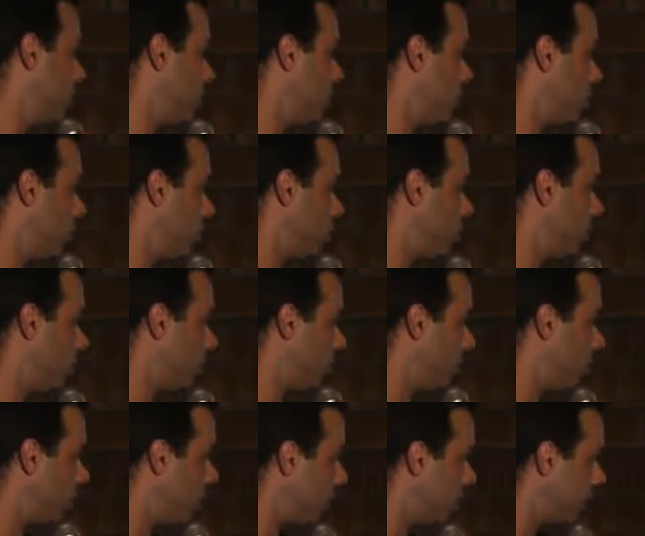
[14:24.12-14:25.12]
doing a switch to
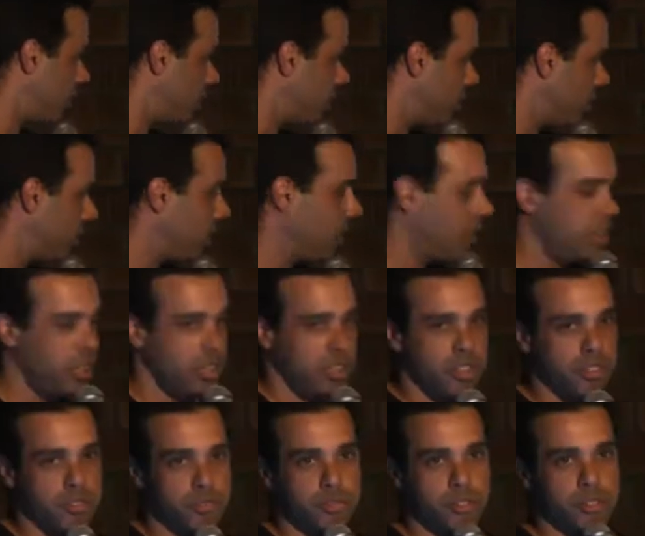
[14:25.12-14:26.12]
Redis
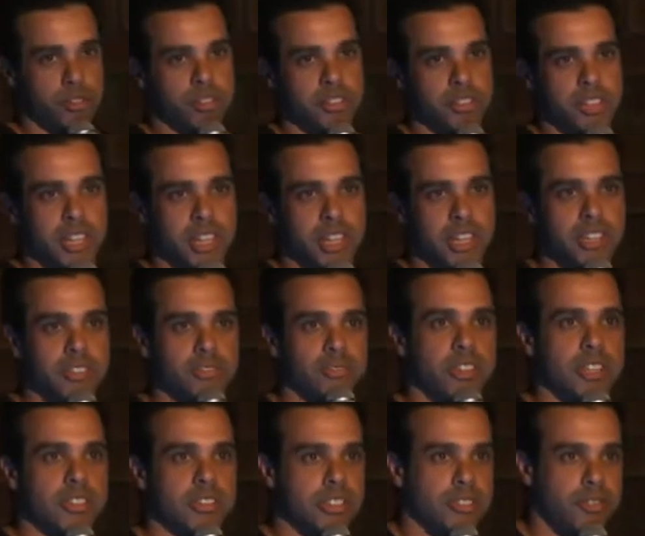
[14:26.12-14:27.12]
for the
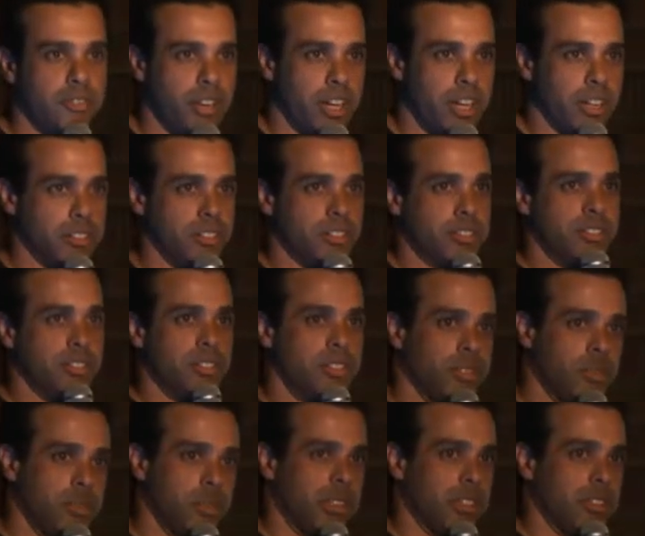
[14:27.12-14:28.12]
in-transit files,
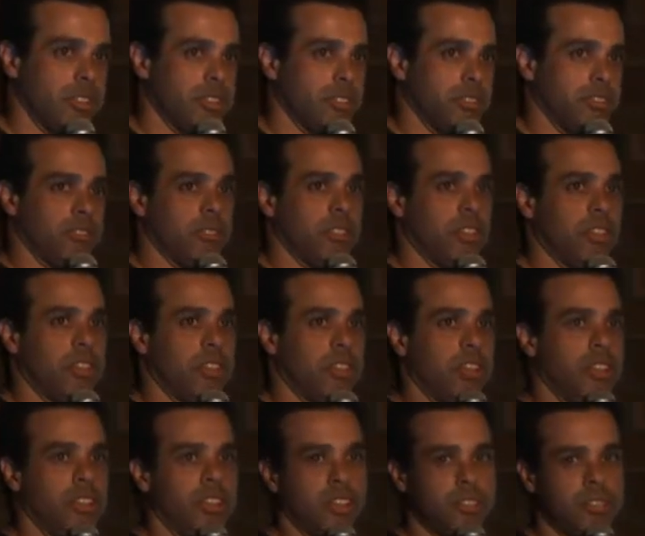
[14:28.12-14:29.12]
so we can.
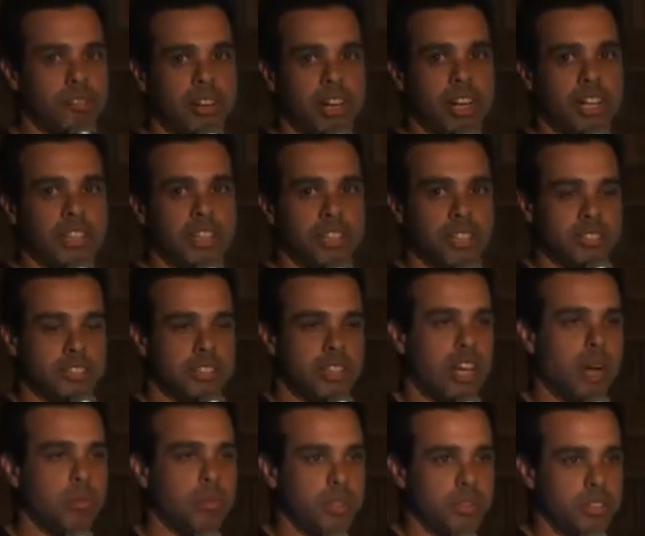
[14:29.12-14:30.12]
File is
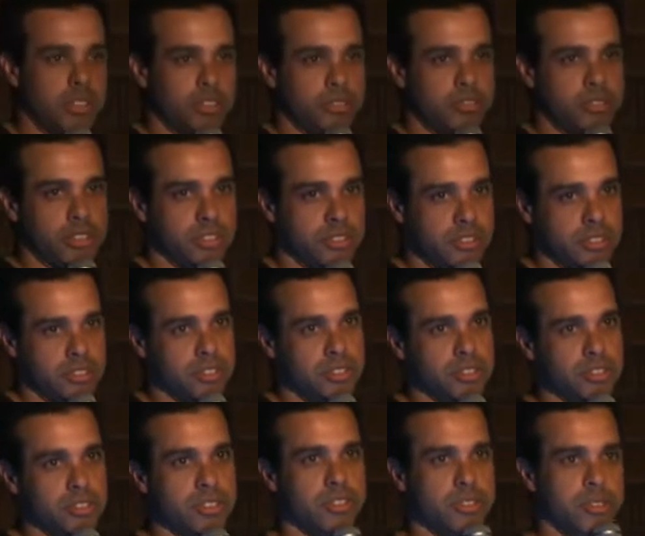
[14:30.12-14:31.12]
uploaded first
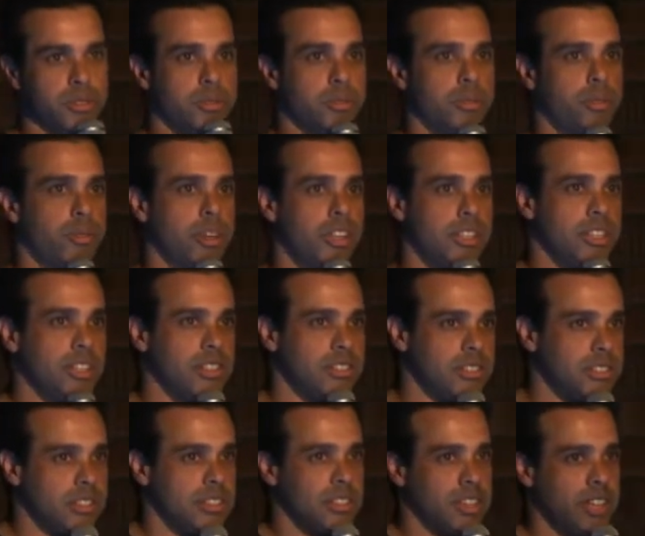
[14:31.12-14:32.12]
to
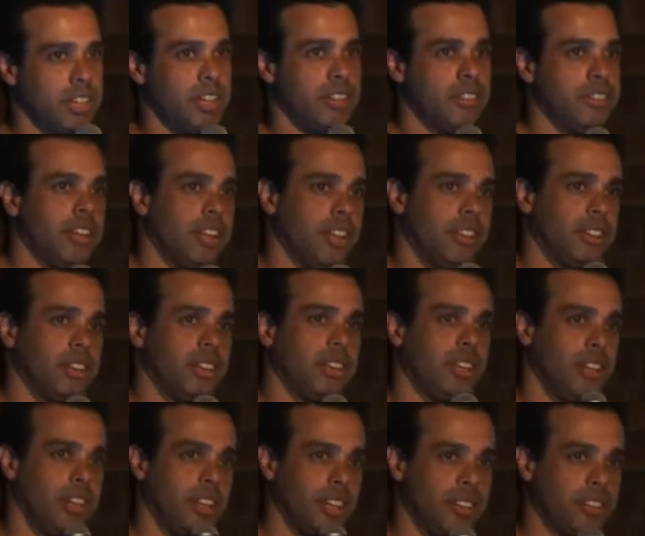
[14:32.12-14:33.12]
Redis and
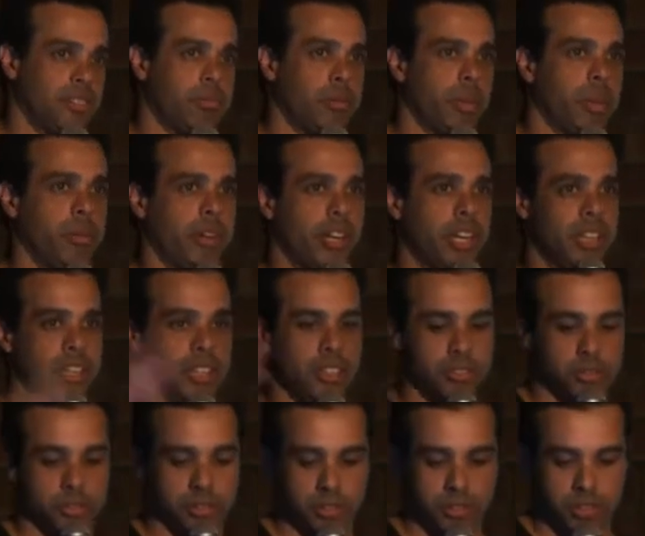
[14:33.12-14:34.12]
then gets
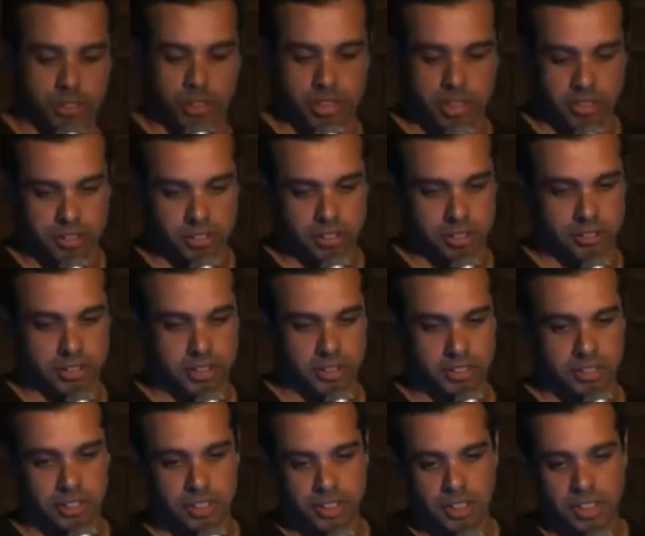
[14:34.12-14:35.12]
propagated to the
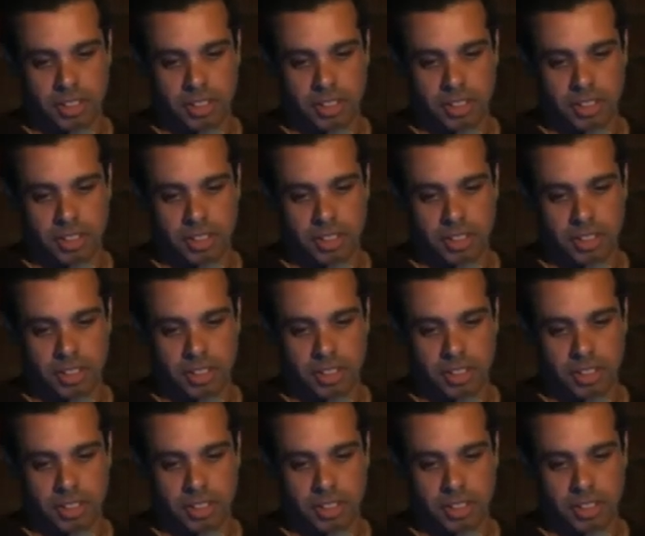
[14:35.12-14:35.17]
servers.